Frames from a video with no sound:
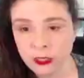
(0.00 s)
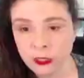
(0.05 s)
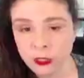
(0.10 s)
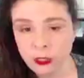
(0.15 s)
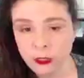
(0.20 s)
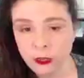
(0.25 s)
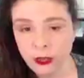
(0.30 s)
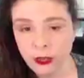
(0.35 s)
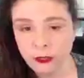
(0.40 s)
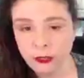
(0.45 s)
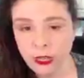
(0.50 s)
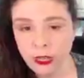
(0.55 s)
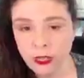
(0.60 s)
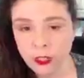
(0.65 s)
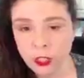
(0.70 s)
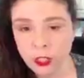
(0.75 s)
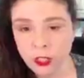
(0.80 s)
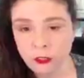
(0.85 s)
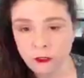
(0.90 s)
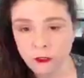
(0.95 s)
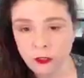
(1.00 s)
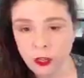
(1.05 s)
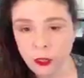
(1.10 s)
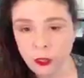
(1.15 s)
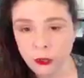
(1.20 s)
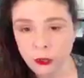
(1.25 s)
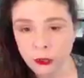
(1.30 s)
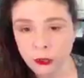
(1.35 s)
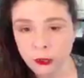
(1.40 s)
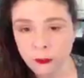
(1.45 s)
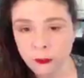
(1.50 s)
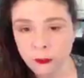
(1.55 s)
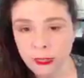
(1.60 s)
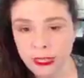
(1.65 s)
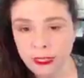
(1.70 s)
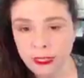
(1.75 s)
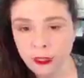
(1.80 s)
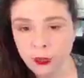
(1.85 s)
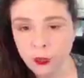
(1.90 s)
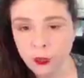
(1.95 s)
So you have to actually follow the
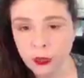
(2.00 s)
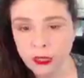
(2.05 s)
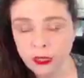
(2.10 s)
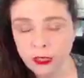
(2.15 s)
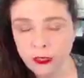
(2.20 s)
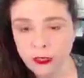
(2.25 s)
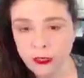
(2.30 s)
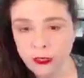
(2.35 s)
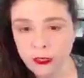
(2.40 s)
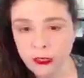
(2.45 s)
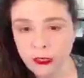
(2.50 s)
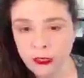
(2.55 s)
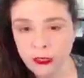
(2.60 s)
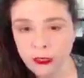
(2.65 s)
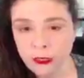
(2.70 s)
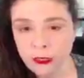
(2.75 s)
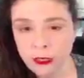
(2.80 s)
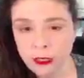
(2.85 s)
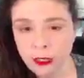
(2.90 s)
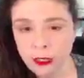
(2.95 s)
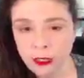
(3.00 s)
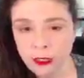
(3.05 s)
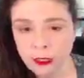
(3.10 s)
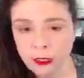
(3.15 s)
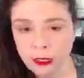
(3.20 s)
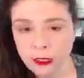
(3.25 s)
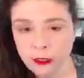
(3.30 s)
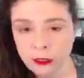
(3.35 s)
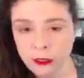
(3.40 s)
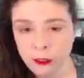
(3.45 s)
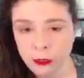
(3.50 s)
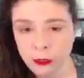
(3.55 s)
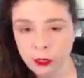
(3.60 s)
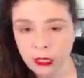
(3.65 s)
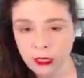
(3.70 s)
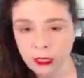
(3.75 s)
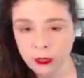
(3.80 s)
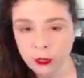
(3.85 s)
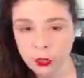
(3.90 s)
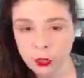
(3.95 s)
main quest line until you
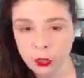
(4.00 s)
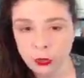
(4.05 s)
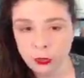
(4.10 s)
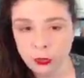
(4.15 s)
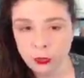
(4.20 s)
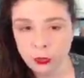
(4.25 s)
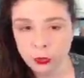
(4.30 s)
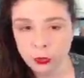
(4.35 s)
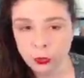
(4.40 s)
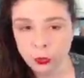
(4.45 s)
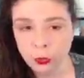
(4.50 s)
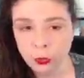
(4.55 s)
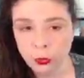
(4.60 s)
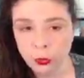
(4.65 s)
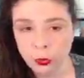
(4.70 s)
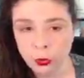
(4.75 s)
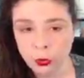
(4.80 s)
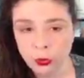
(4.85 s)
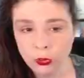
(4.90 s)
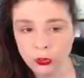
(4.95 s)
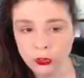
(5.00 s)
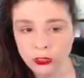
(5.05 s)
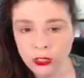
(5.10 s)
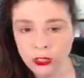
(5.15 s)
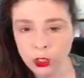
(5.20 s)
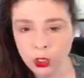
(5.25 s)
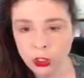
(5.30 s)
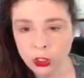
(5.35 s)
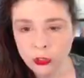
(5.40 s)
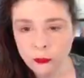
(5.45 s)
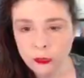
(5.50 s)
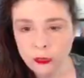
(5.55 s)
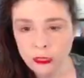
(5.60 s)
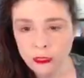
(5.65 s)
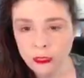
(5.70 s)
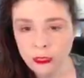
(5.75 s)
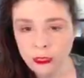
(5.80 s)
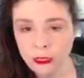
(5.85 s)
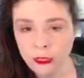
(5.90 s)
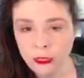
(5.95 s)
get to
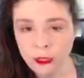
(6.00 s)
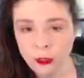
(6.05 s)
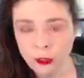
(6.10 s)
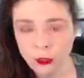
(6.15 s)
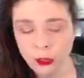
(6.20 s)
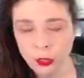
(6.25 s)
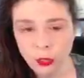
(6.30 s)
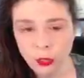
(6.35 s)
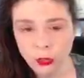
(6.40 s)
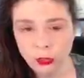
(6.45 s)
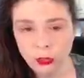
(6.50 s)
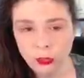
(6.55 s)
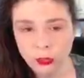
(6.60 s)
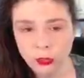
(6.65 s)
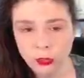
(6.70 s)
legitimately go to